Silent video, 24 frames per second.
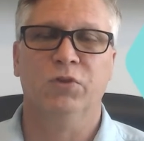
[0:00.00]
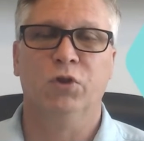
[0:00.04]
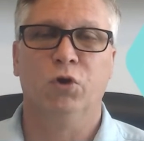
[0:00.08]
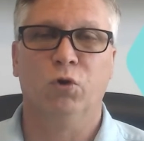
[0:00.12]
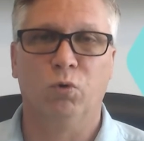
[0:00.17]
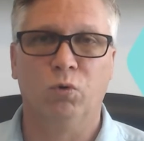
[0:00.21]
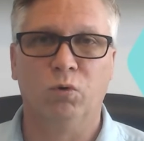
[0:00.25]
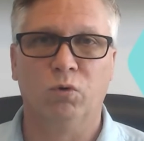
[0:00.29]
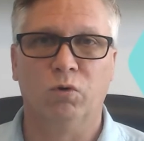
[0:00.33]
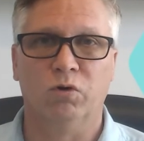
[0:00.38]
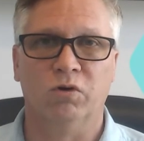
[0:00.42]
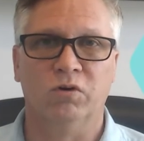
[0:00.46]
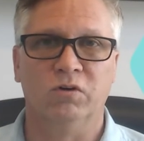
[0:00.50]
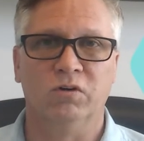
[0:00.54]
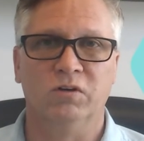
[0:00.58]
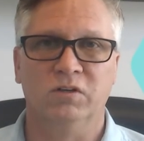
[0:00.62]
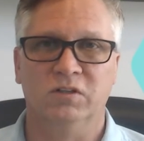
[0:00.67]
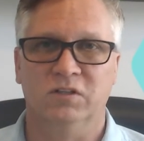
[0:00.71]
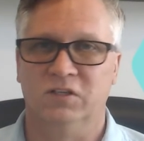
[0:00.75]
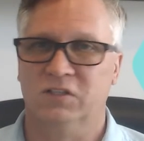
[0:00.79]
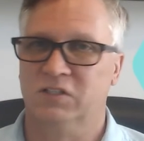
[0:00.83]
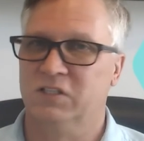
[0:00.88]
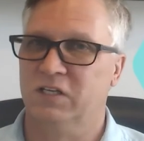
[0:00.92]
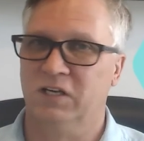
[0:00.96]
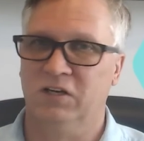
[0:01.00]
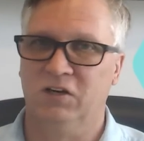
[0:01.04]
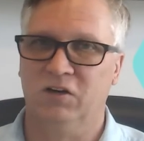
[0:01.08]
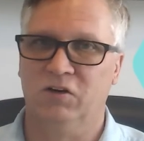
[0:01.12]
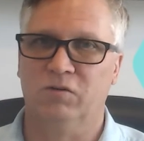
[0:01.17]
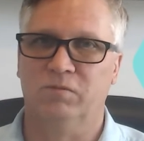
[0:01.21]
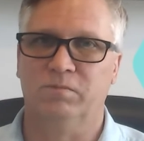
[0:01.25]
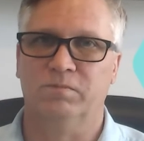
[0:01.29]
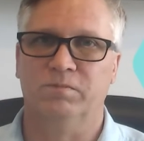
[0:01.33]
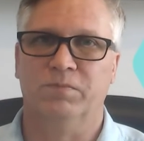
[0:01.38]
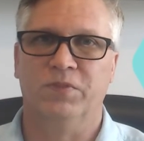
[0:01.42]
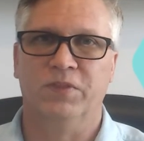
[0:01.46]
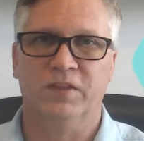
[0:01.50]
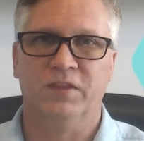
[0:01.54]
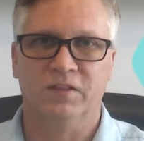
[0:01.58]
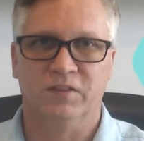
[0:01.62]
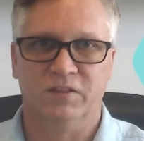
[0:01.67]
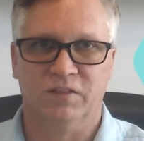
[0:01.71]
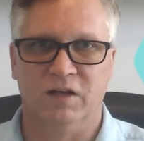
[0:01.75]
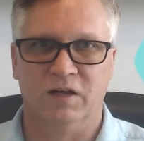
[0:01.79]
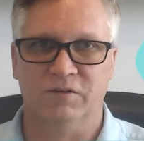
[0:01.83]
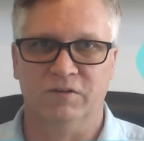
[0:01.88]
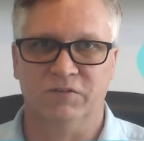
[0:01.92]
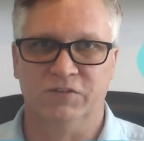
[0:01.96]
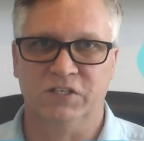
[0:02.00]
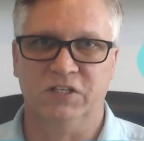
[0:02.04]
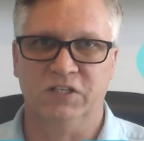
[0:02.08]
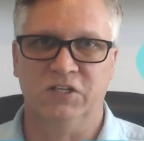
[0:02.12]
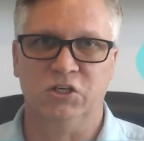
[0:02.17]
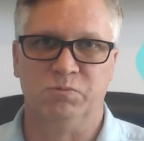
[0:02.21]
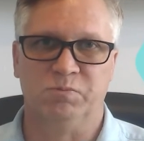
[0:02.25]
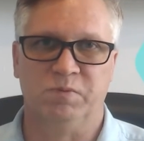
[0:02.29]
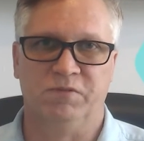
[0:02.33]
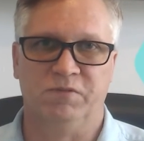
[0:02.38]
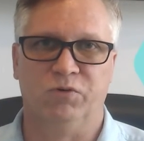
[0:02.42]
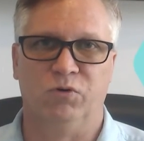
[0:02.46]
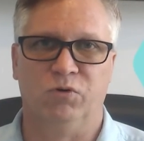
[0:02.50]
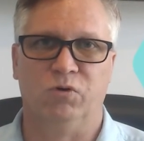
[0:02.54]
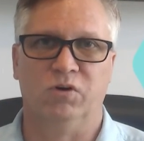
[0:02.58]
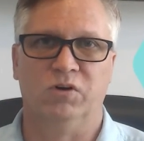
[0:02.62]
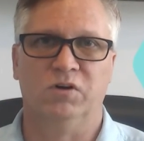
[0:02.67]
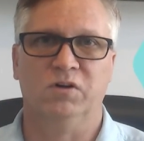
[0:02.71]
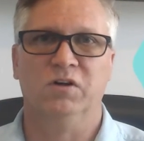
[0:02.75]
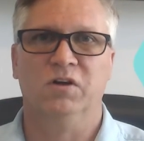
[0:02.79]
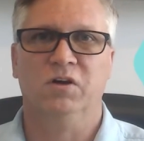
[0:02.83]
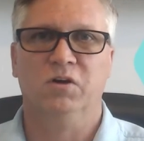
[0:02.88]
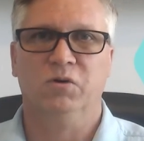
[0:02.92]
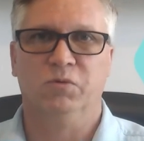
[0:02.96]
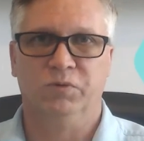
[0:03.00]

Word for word: Or they'll say, Nope, I've seen this before.